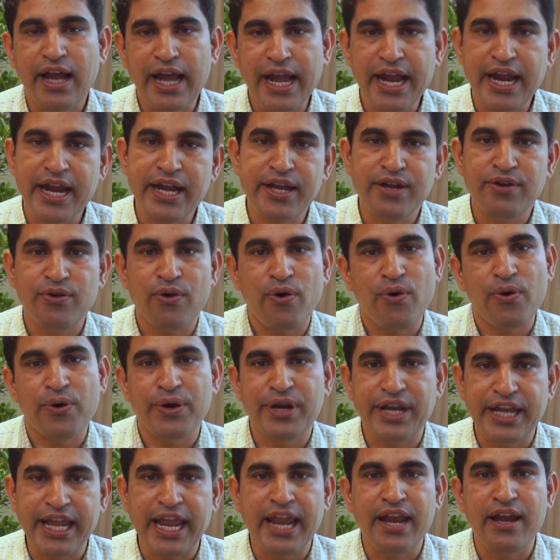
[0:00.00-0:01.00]
8
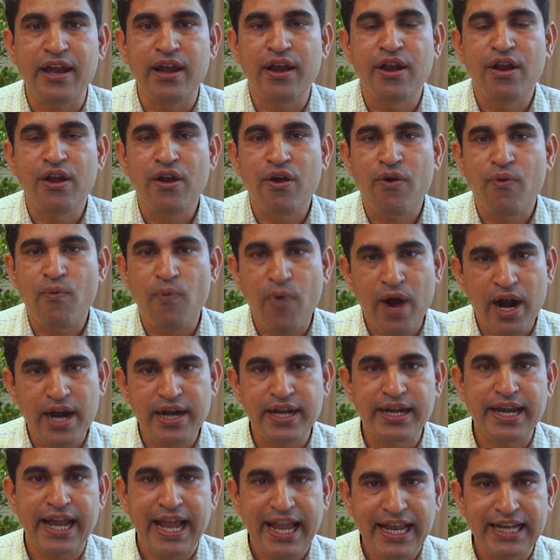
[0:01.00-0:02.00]
or 10
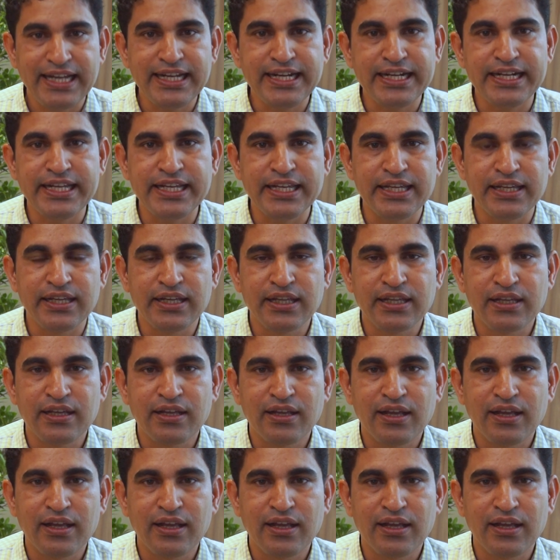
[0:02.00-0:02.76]
watt LED,